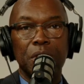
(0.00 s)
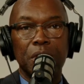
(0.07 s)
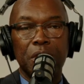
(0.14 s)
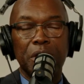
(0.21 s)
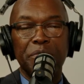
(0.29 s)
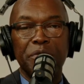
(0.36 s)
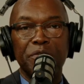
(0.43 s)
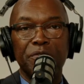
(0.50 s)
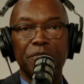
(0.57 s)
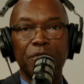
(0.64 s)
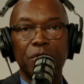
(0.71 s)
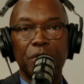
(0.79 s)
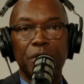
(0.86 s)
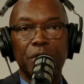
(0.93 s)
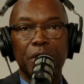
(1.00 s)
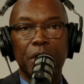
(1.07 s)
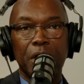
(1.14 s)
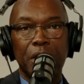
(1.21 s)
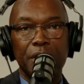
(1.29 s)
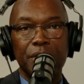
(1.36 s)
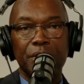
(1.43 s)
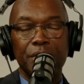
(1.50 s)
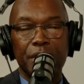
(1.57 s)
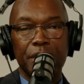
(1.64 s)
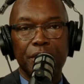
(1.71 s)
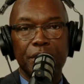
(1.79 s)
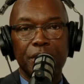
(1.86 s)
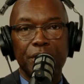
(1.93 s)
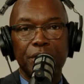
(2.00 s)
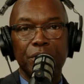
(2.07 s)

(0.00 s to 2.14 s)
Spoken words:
come in for a consultation.